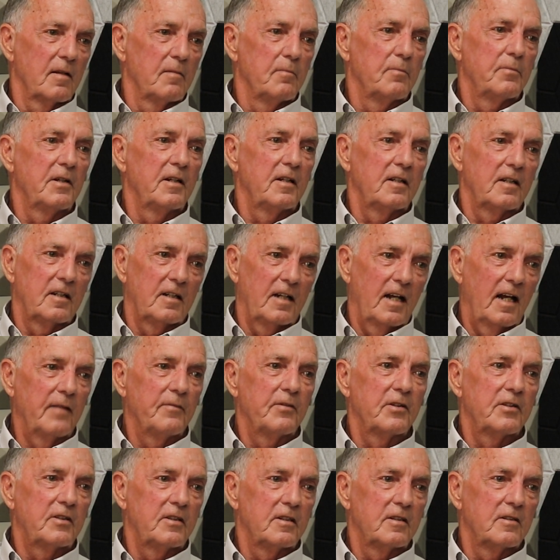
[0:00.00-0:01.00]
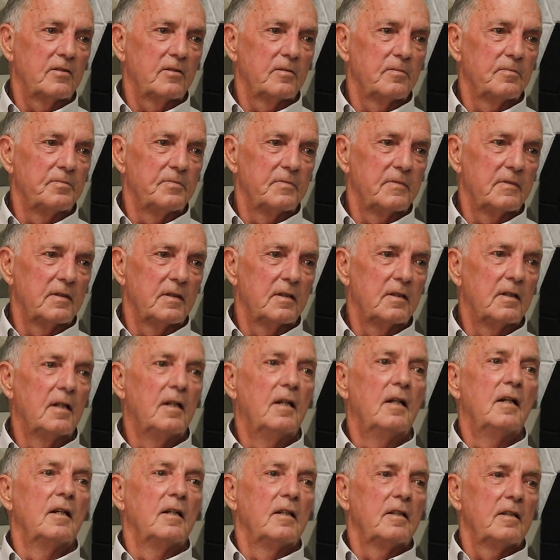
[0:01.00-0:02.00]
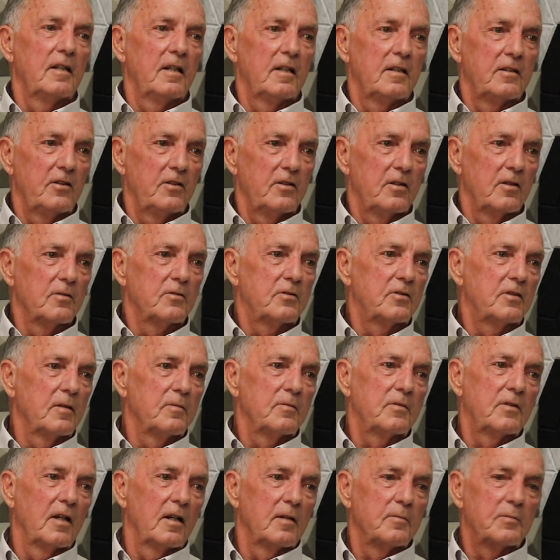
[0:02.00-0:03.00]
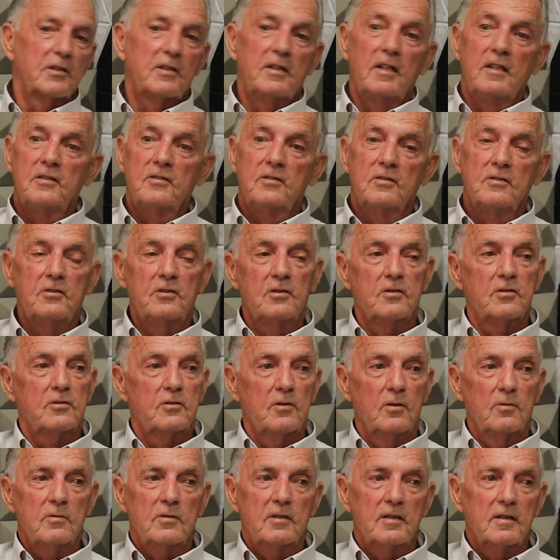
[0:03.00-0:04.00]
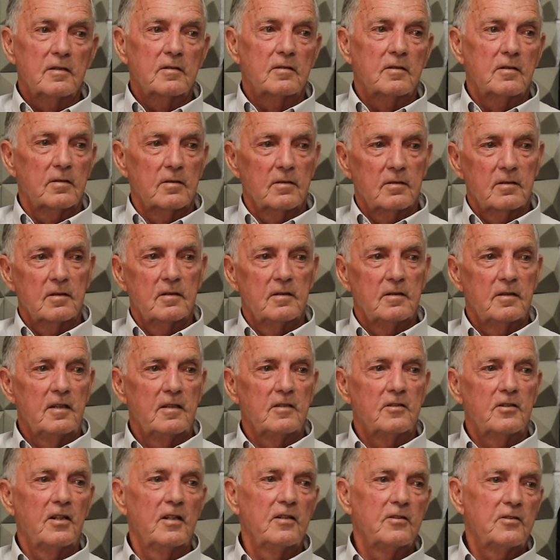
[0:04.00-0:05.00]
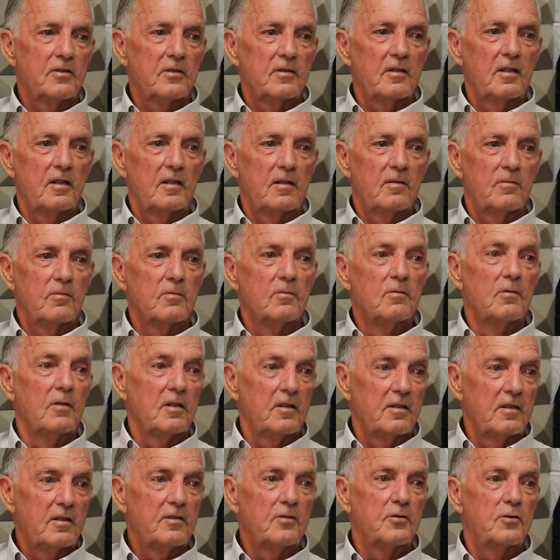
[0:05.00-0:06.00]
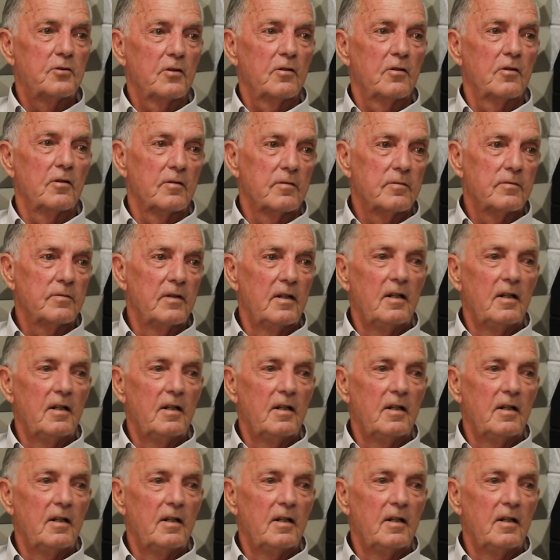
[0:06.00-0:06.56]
Right. Then, sometimes cases just don't get the attention they really deserve.